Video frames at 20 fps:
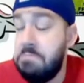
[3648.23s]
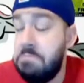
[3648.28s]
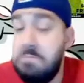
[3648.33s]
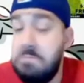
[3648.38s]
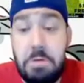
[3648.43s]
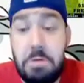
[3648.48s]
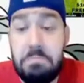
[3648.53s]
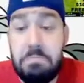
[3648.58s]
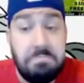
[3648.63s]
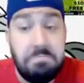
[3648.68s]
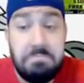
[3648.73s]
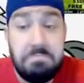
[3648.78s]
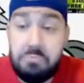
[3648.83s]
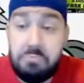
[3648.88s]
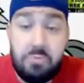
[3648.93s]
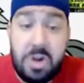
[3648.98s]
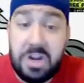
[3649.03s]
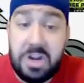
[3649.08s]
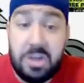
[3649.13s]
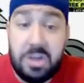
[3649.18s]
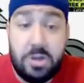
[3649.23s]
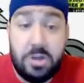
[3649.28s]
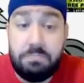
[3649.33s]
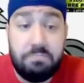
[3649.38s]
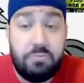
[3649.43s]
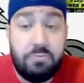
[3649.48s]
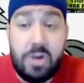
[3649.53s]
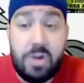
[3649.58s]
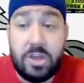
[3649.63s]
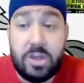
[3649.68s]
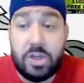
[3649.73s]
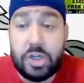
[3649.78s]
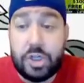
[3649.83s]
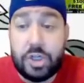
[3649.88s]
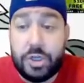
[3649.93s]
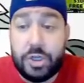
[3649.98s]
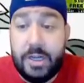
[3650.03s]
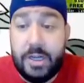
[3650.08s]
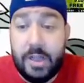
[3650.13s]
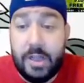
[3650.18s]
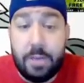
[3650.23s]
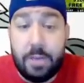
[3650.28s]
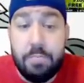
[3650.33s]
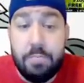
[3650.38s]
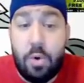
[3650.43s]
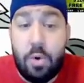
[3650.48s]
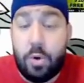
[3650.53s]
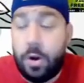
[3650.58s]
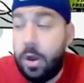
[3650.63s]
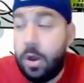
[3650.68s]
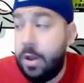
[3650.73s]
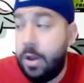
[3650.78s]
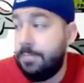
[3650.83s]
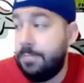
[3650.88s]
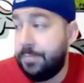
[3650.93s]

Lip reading: Nope, regular street like a moron.